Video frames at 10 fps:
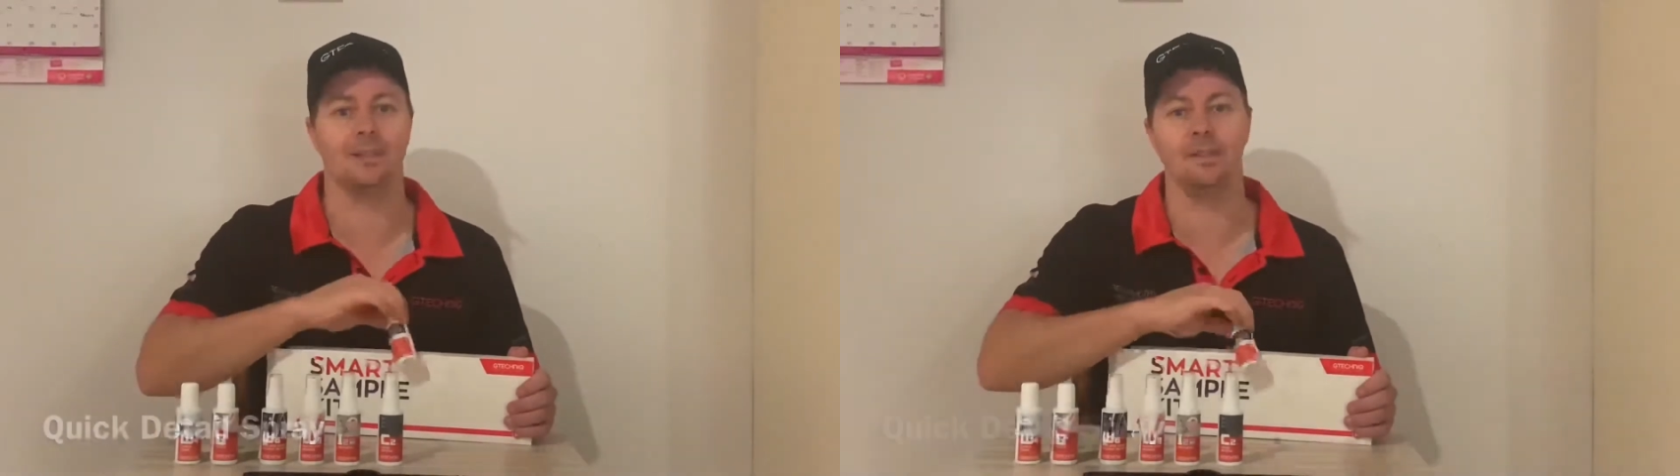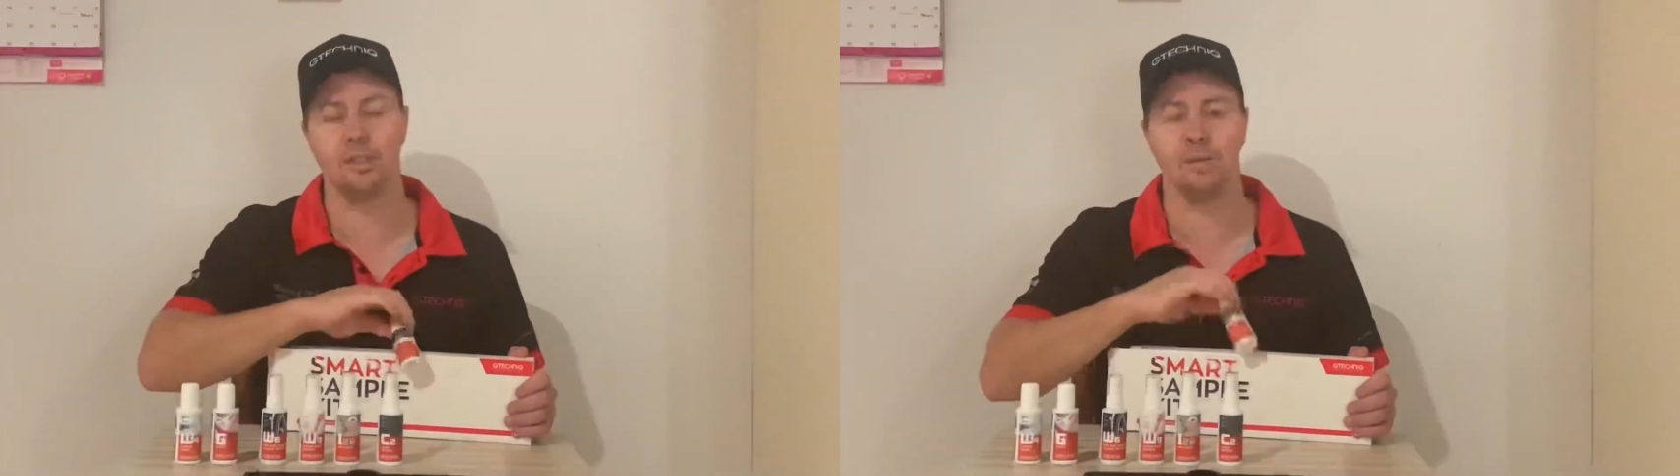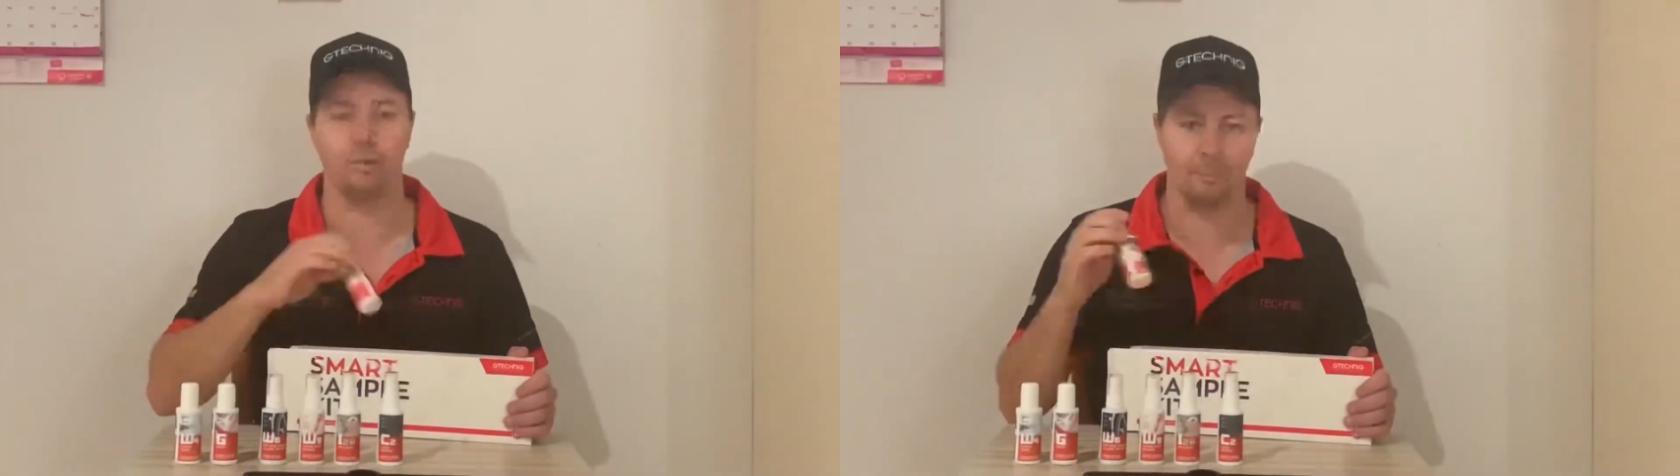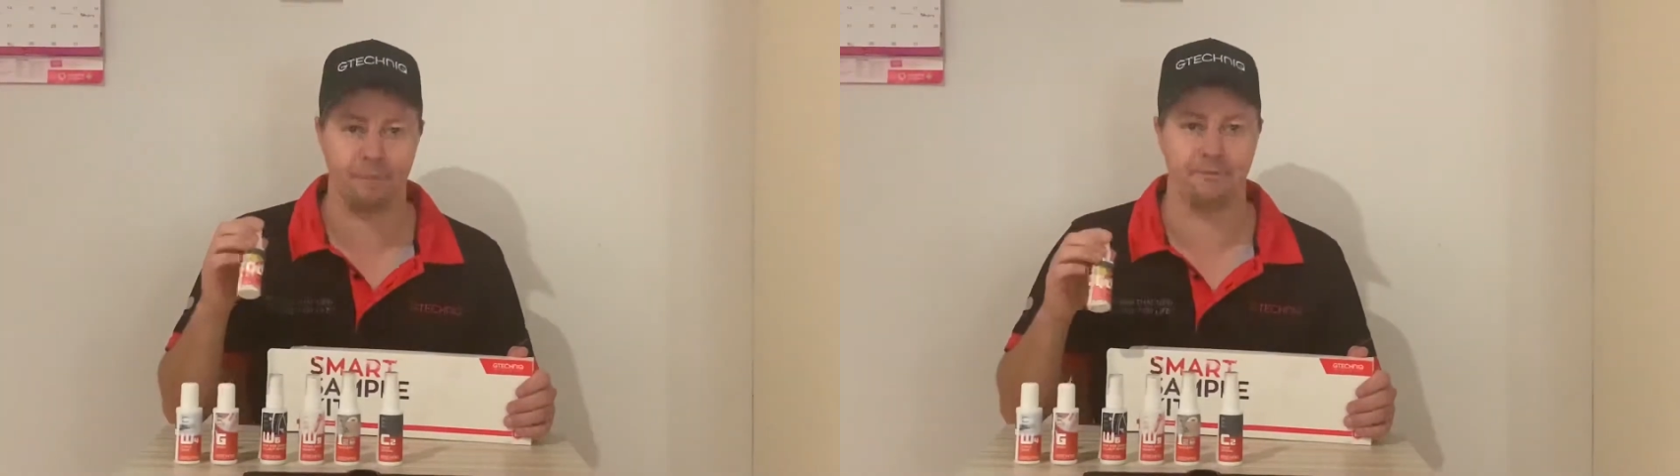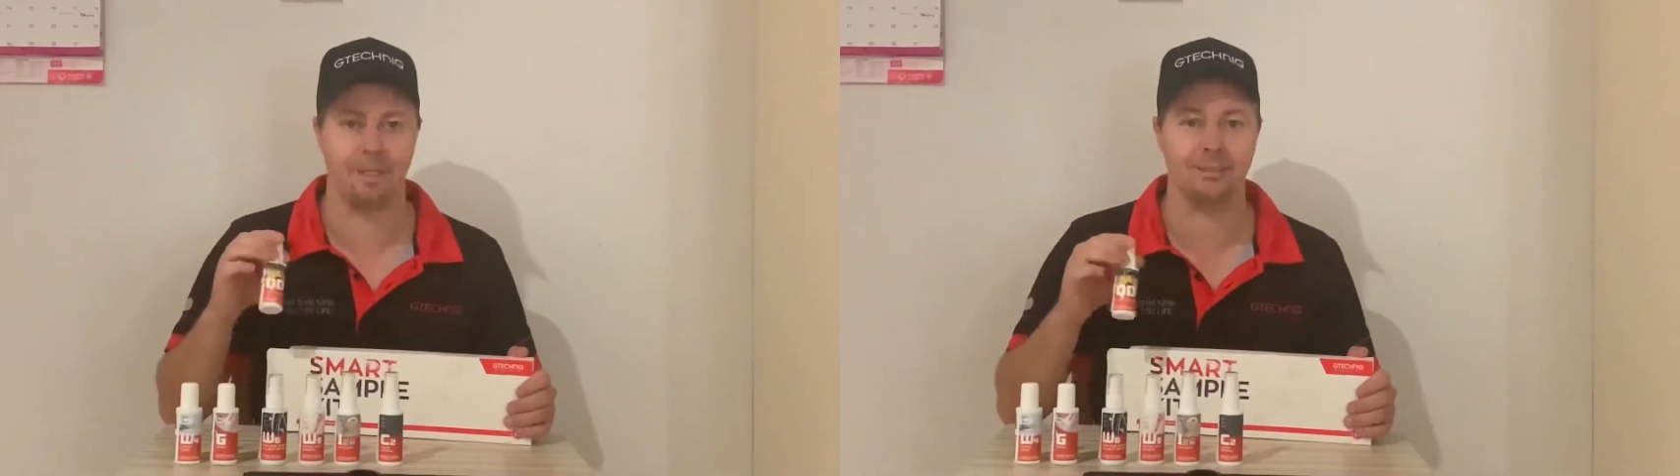and you just want to
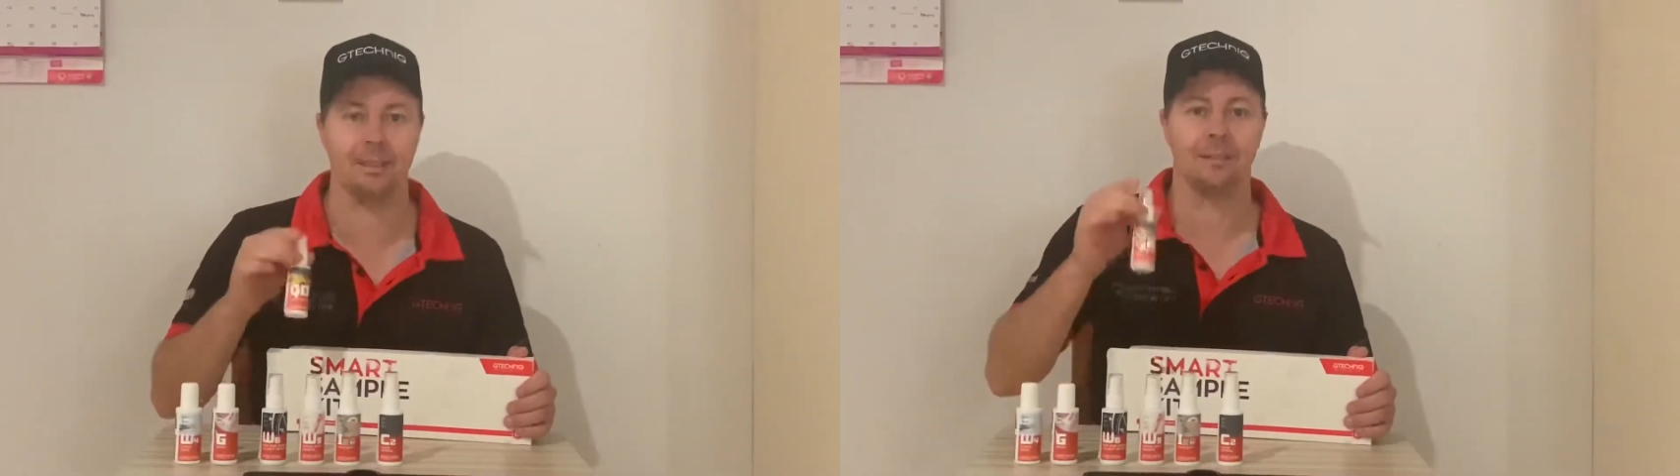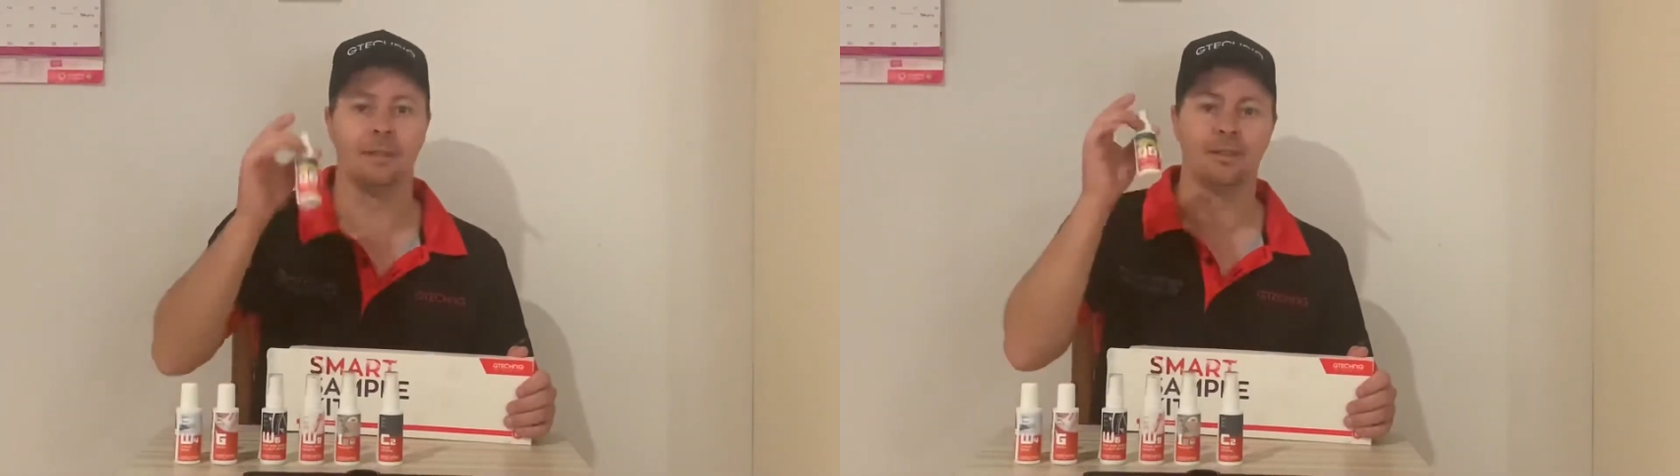perfect it.